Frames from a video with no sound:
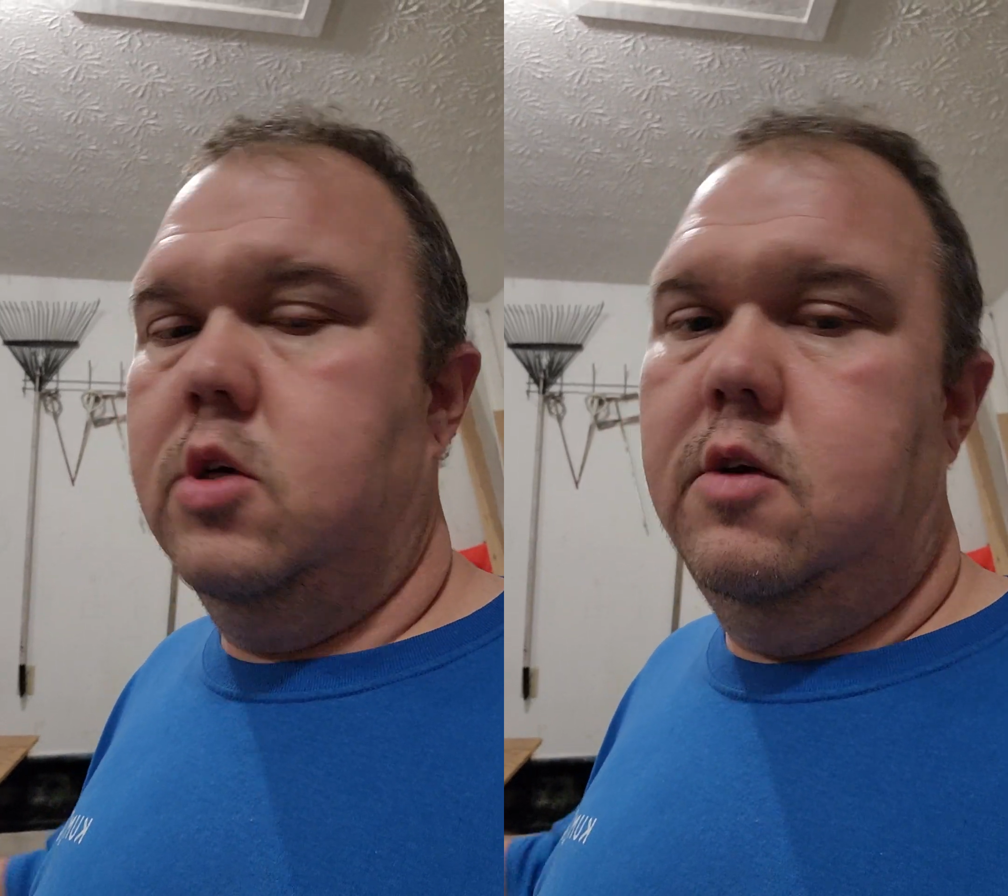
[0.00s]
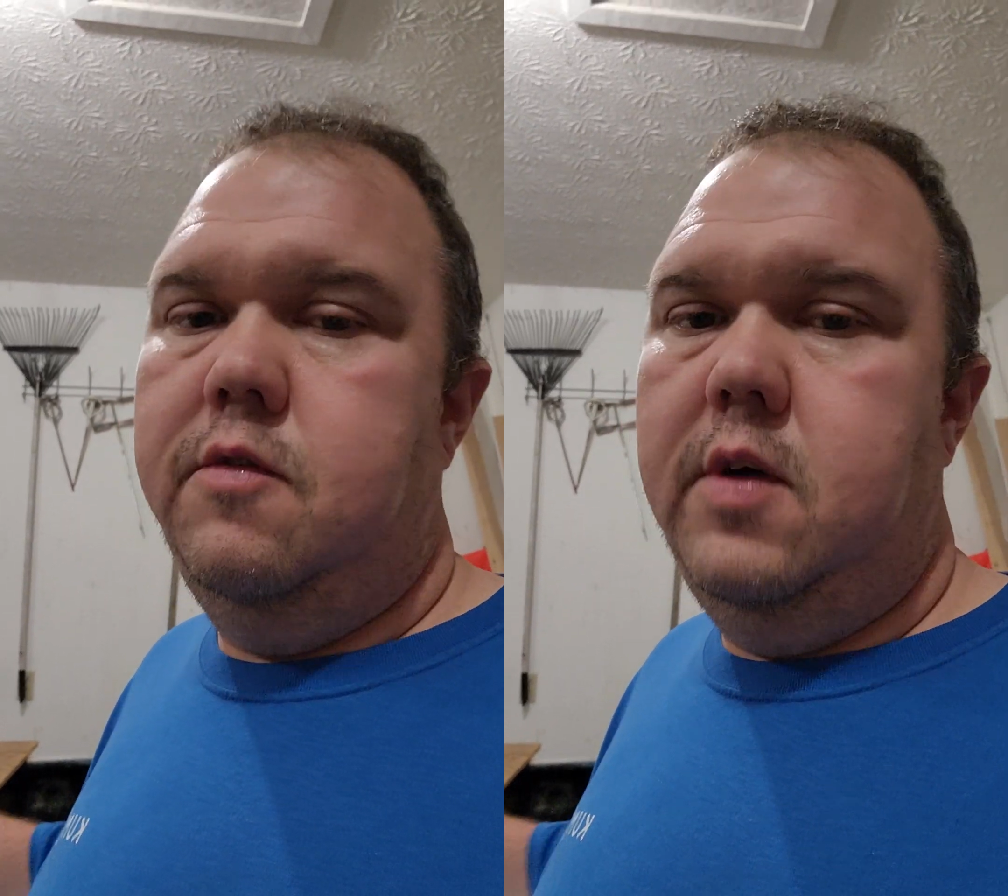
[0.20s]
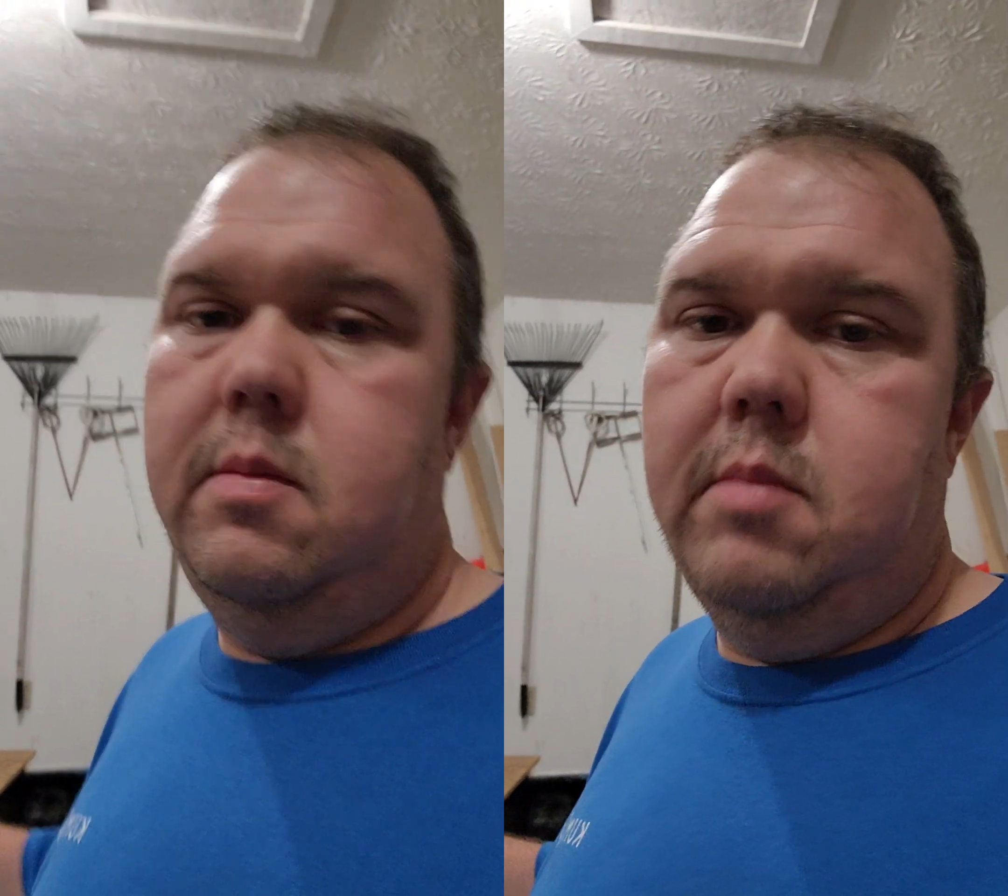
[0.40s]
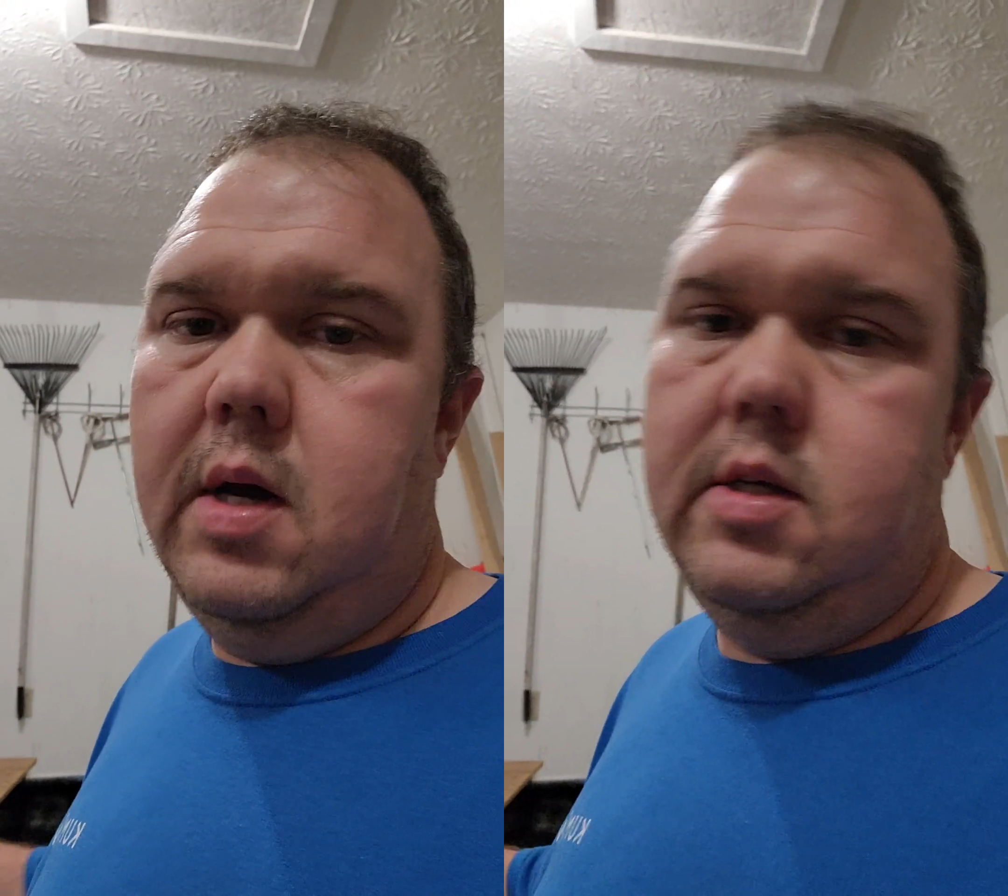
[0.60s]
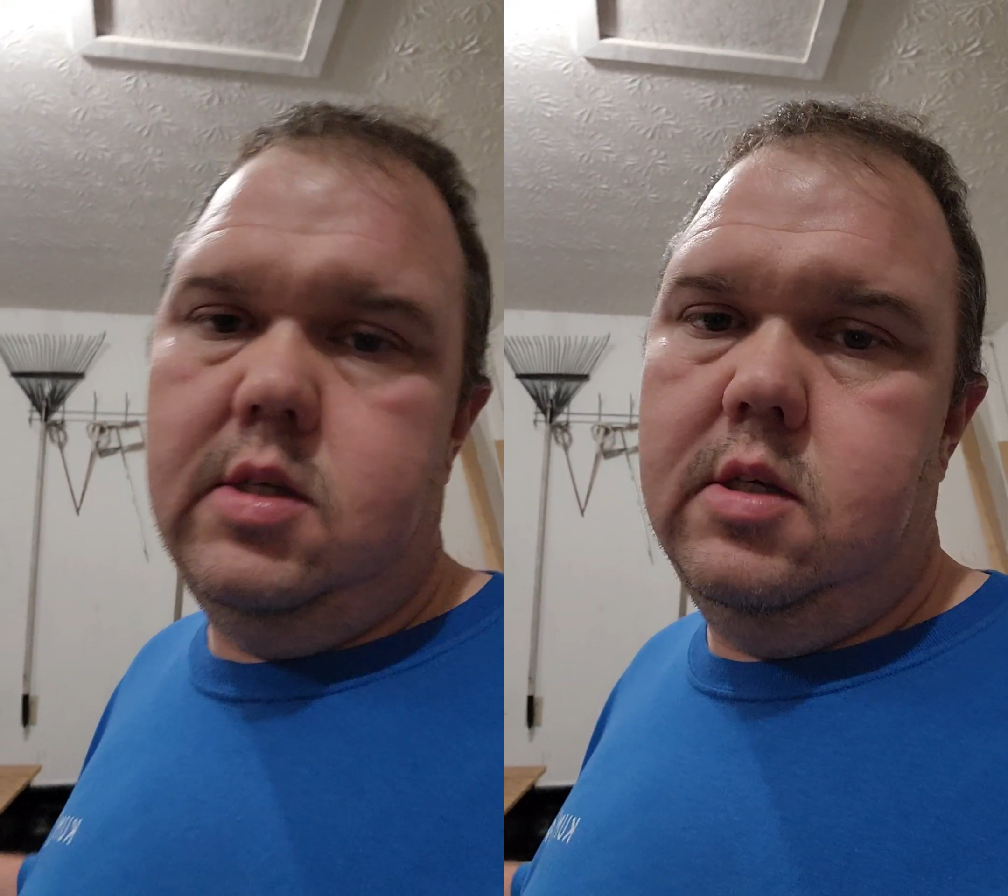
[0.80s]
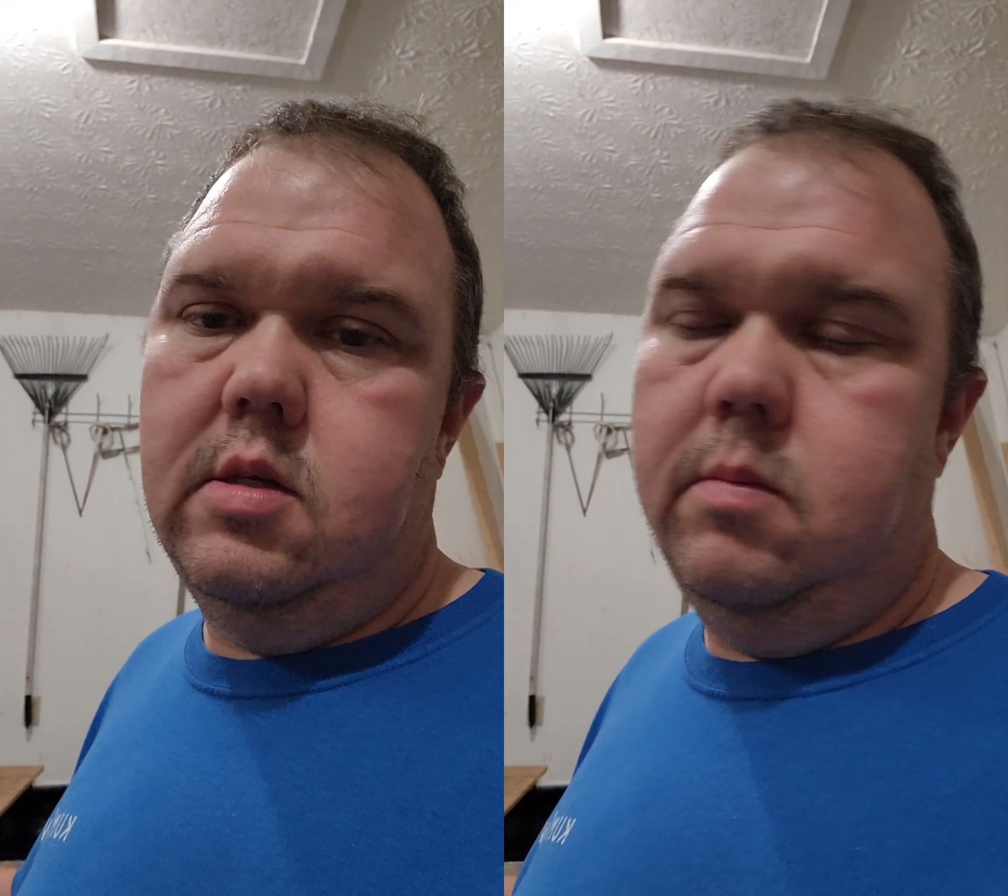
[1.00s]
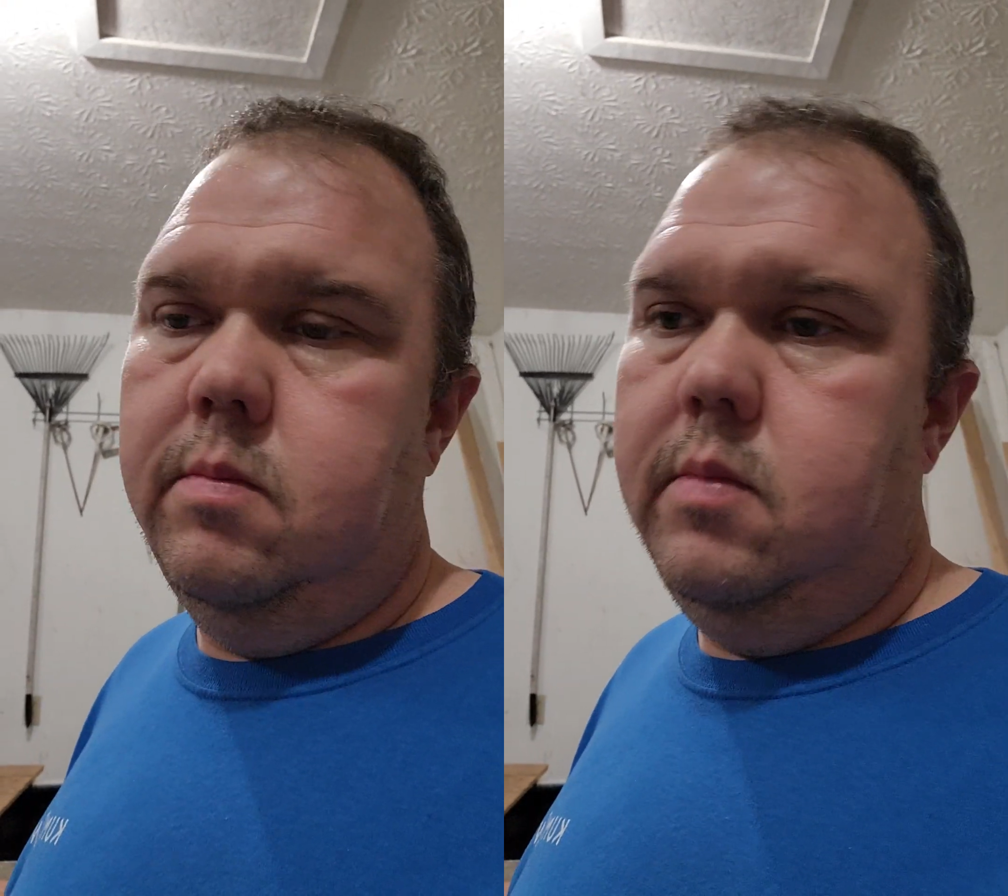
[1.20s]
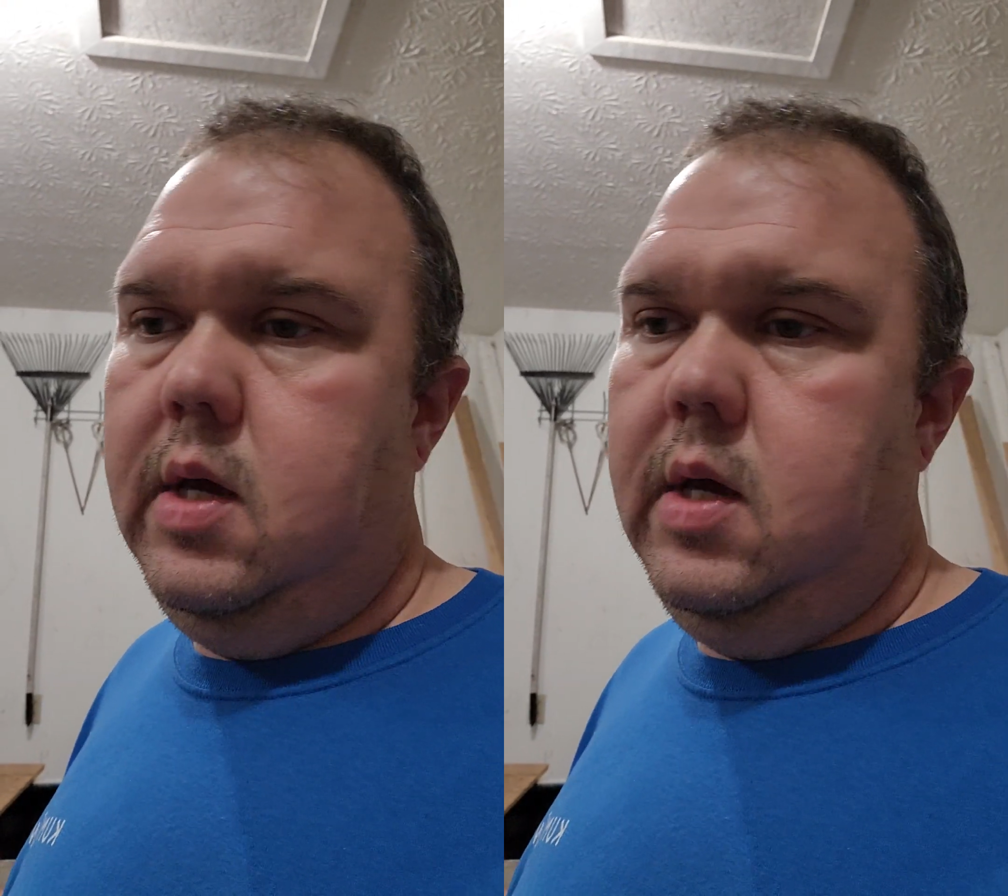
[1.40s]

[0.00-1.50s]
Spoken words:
going to fit my system,